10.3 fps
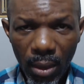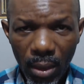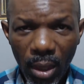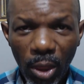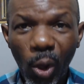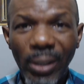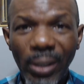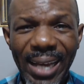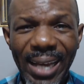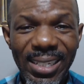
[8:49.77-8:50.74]
Not an
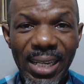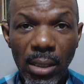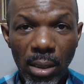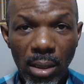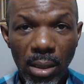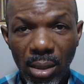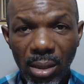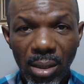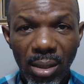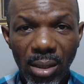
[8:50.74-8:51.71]
accident.
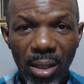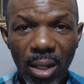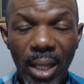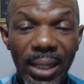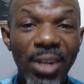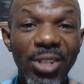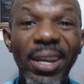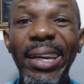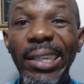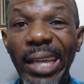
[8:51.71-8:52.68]
There is an
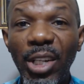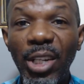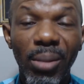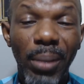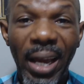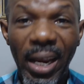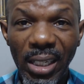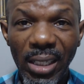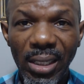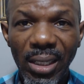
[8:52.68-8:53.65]
intention behind
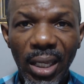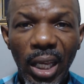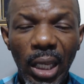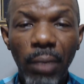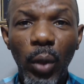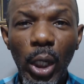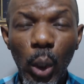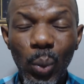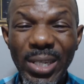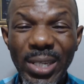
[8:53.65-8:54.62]
it. Equally, you will
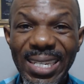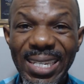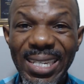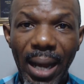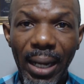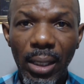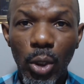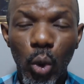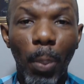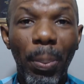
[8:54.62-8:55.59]
sit back
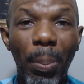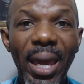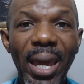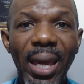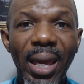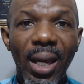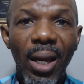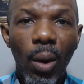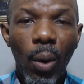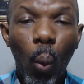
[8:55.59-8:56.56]
to pay
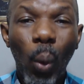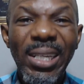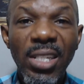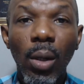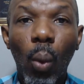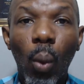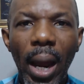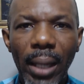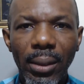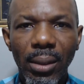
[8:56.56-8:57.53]
what is required,
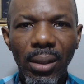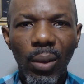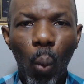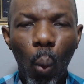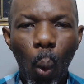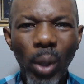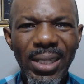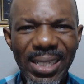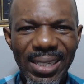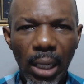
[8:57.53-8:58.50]
what
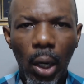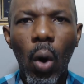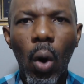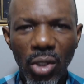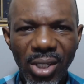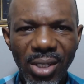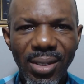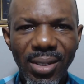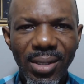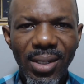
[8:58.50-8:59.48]
is the cost
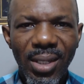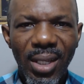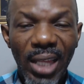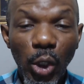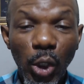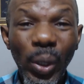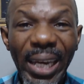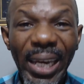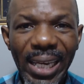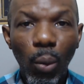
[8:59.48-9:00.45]
that you
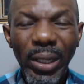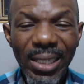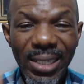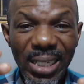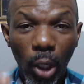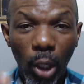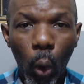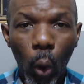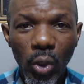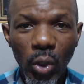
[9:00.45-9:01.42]
need, what is the
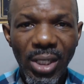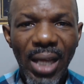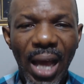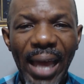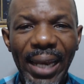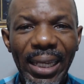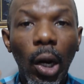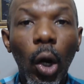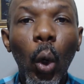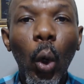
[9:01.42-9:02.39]
cost and the
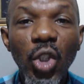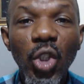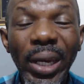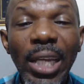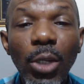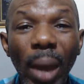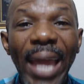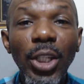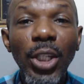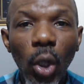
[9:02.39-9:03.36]
cross you need to
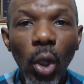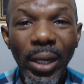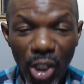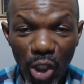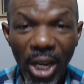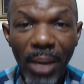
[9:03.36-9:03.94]
endure, the shame